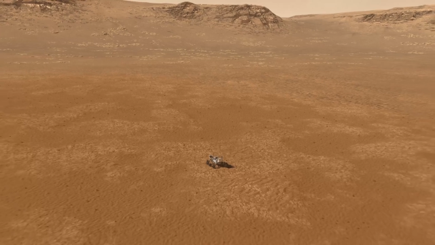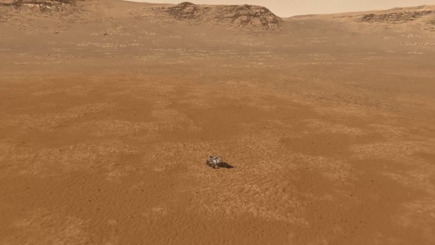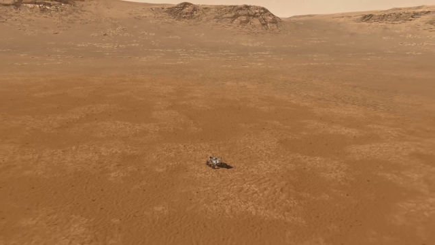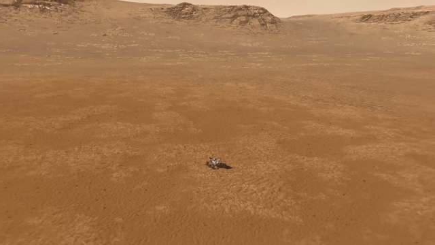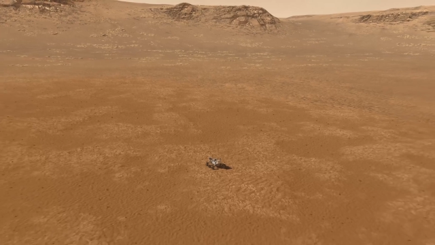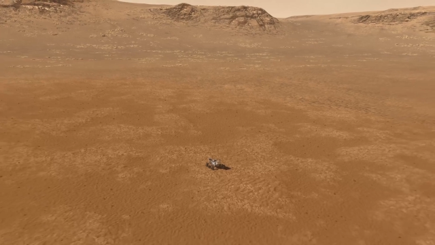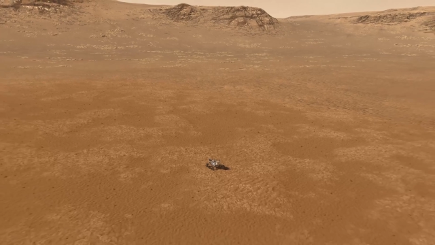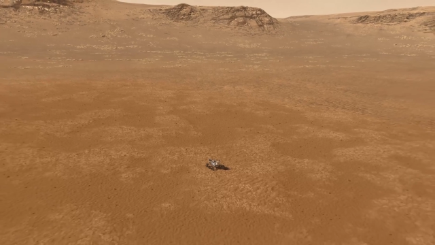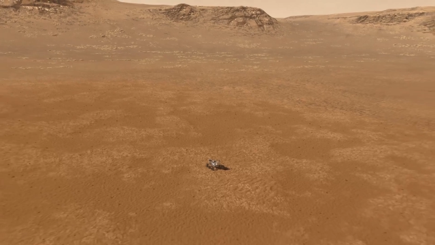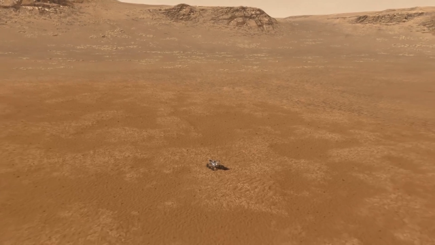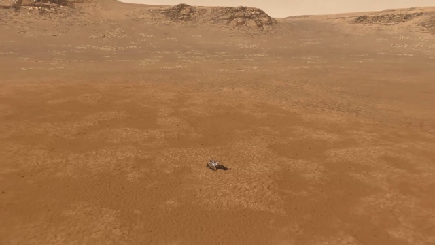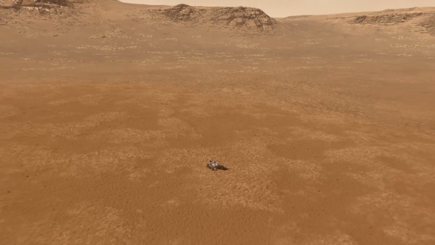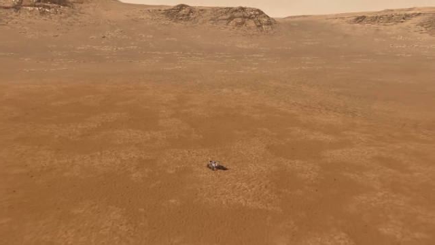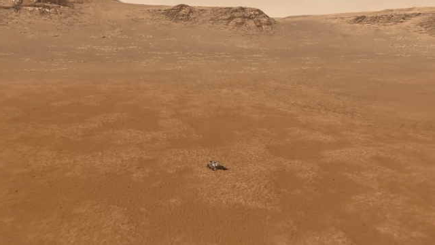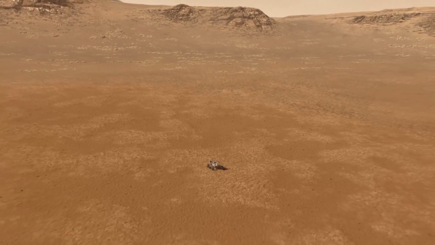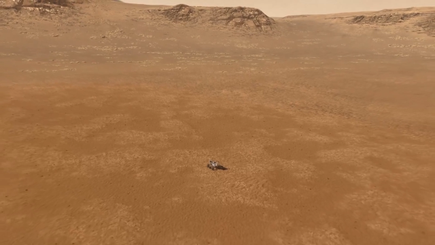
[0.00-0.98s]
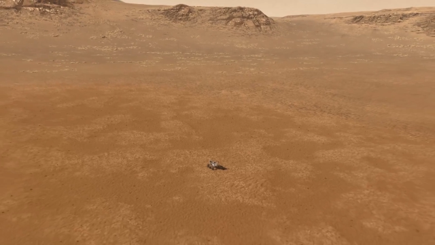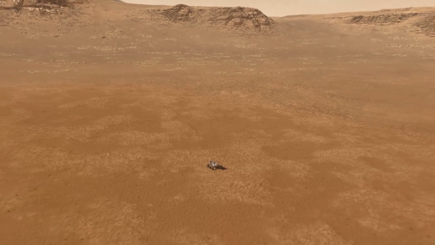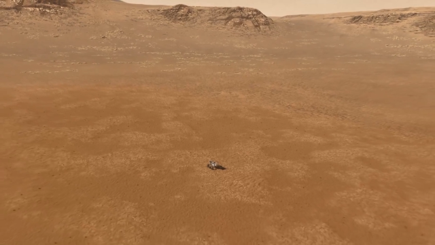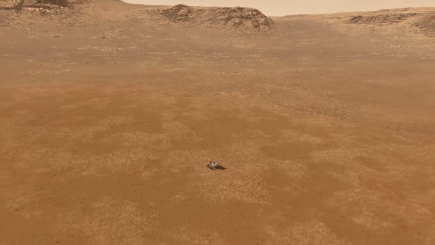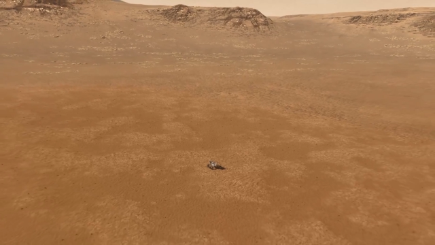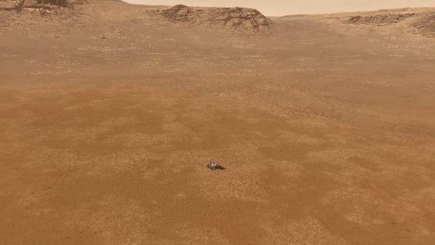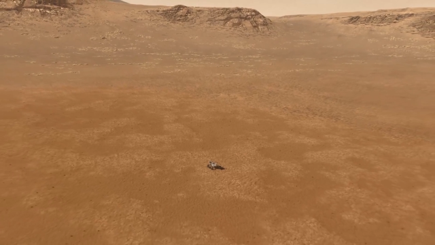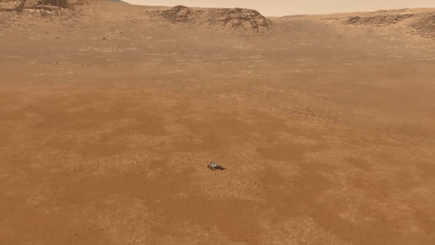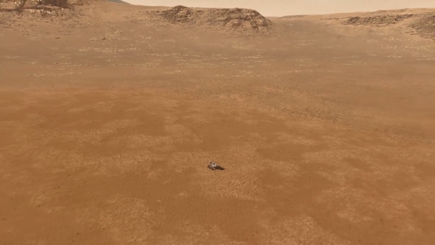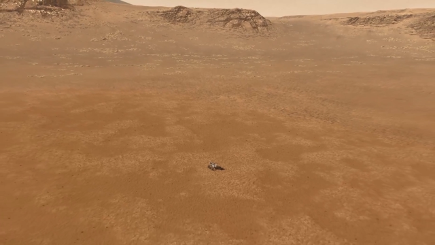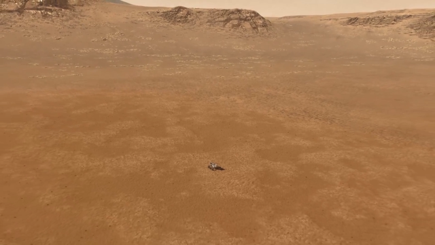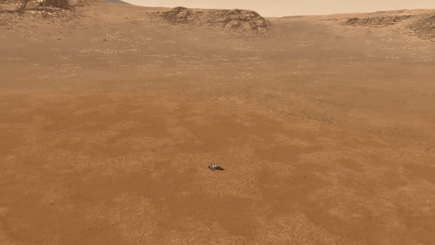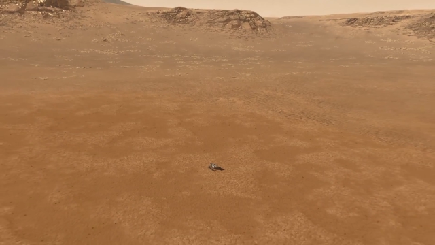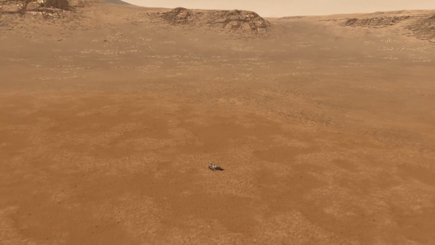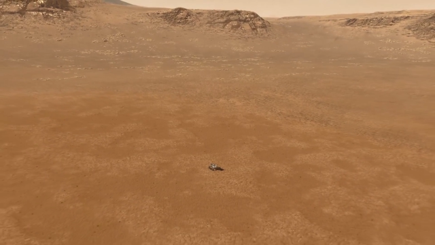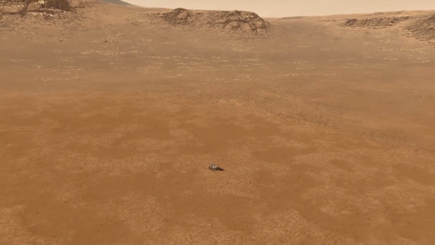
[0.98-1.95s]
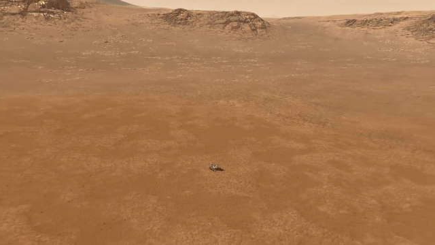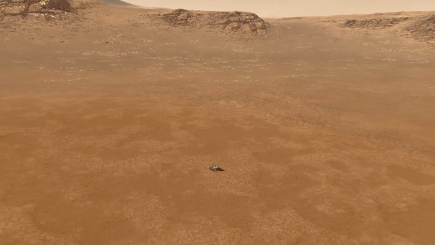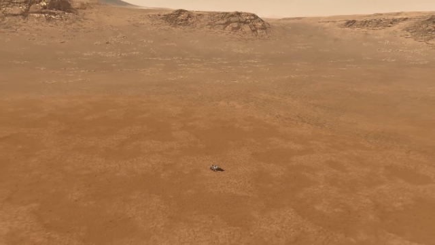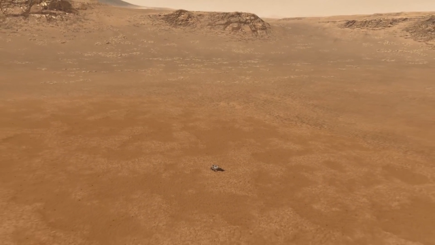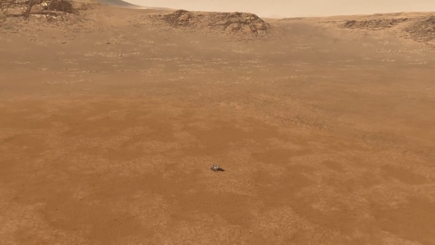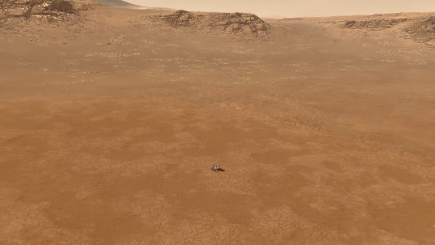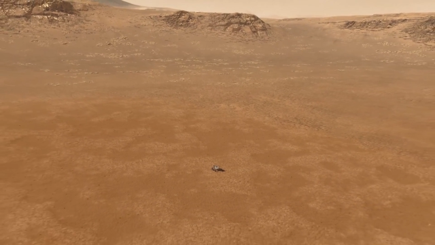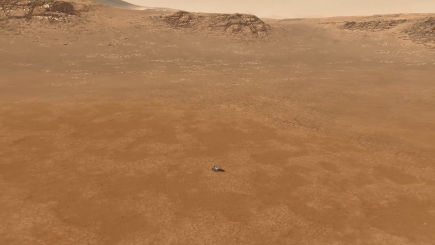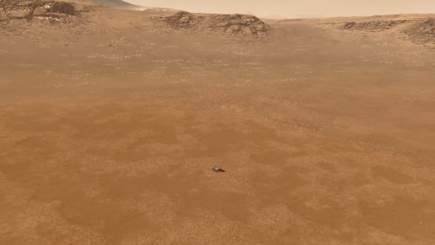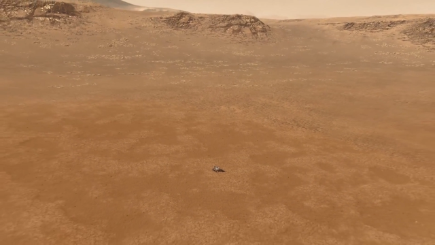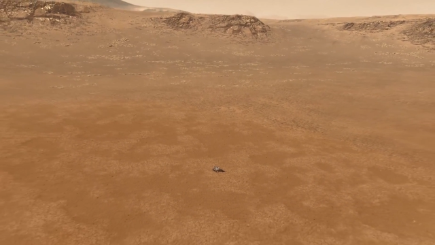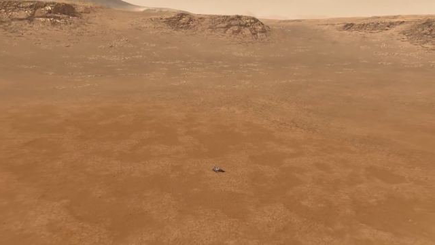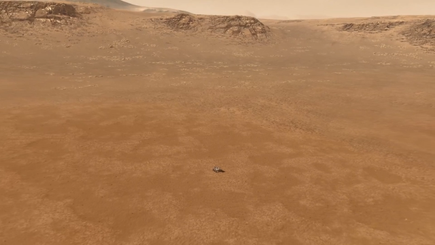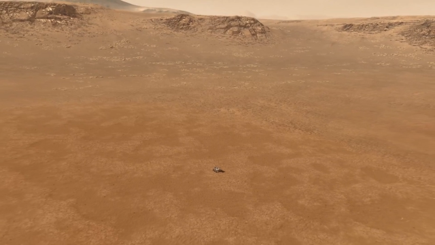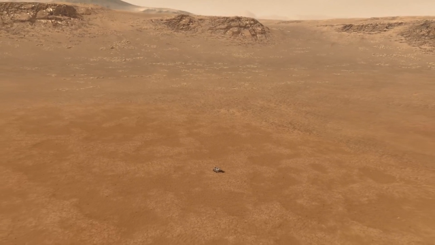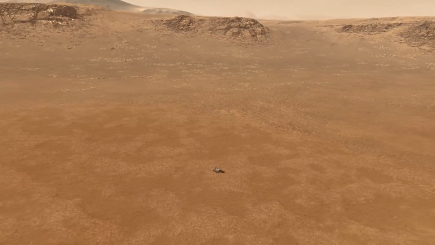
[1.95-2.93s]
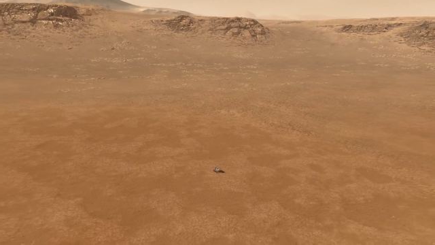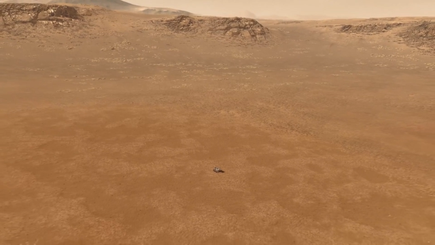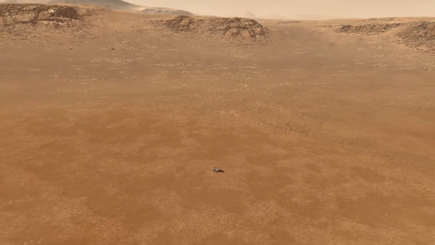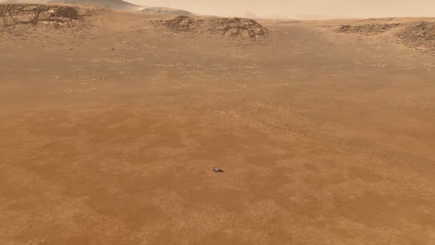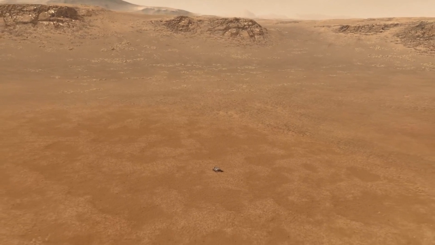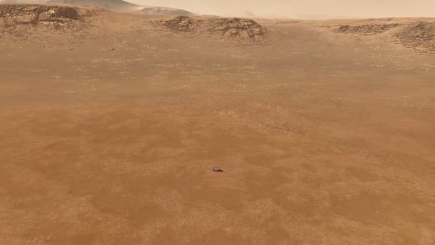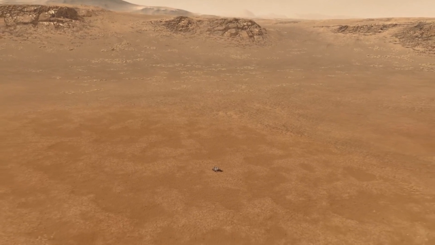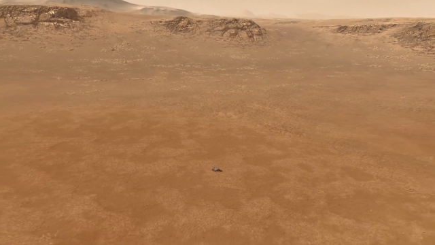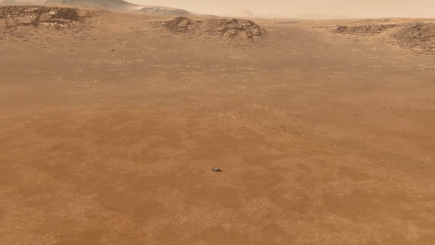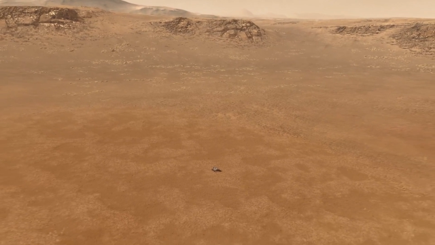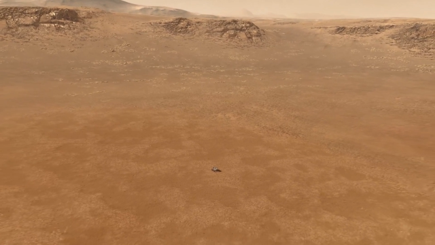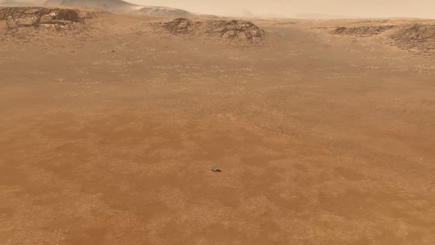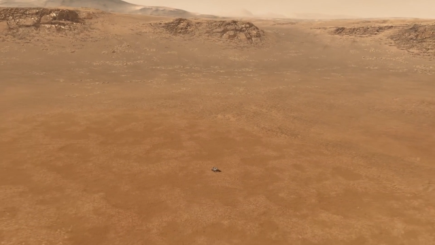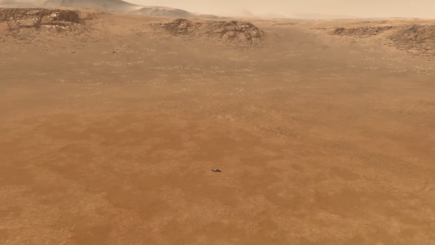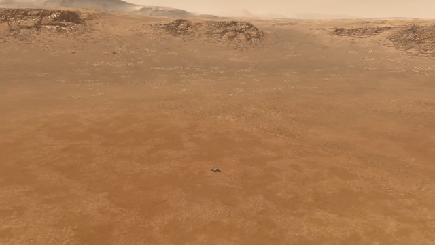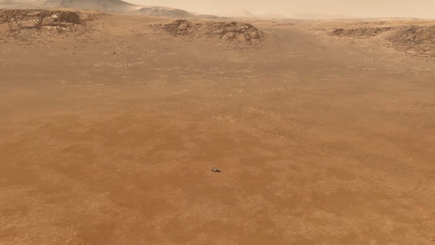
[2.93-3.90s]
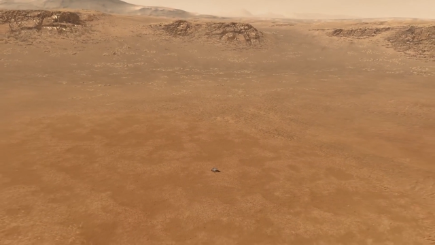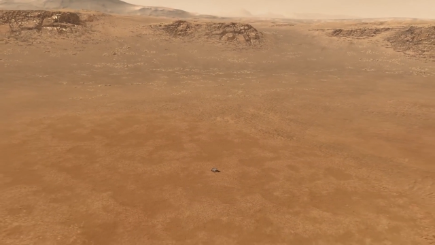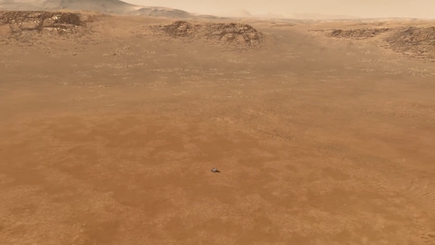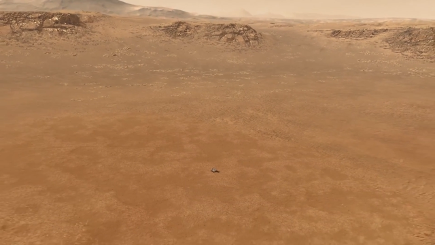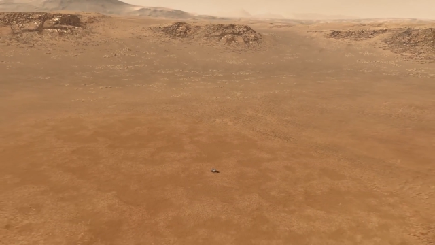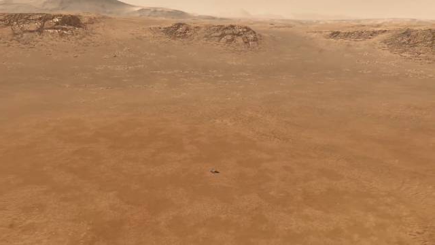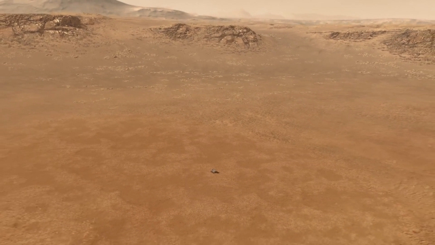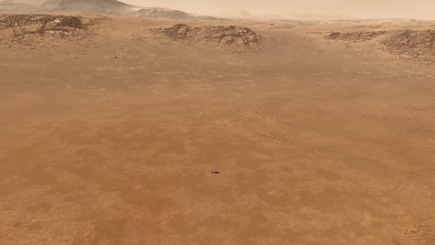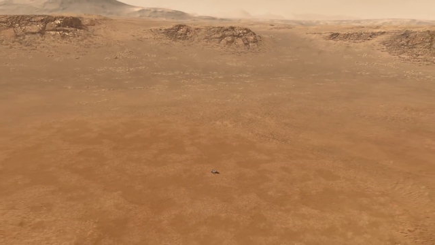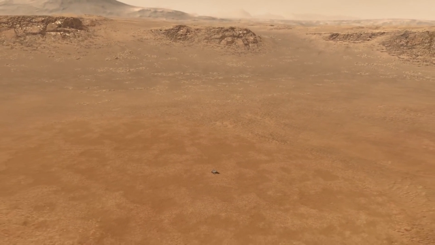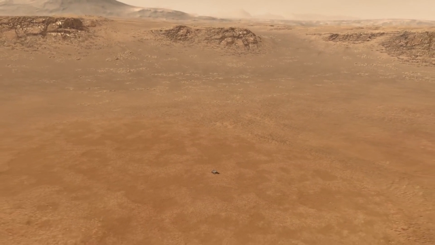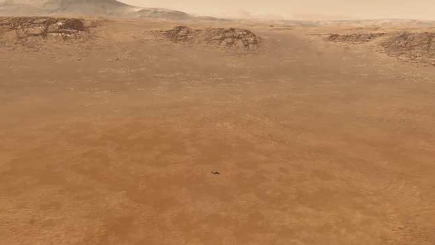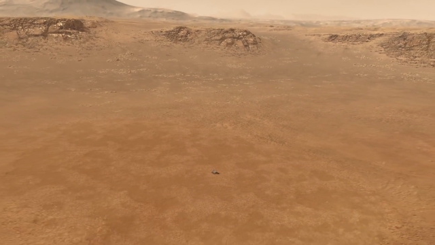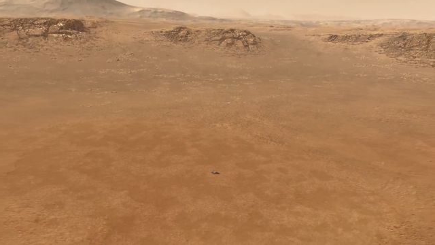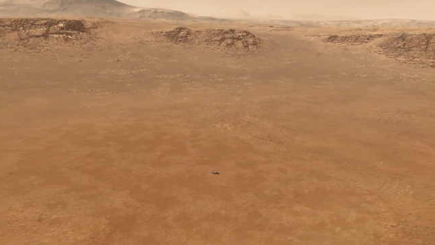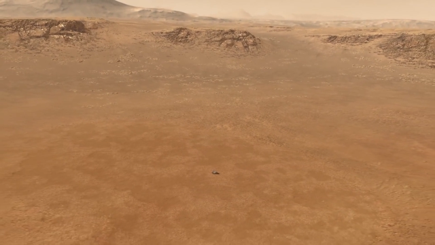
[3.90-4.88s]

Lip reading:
No face is visible, so there are no lips to read.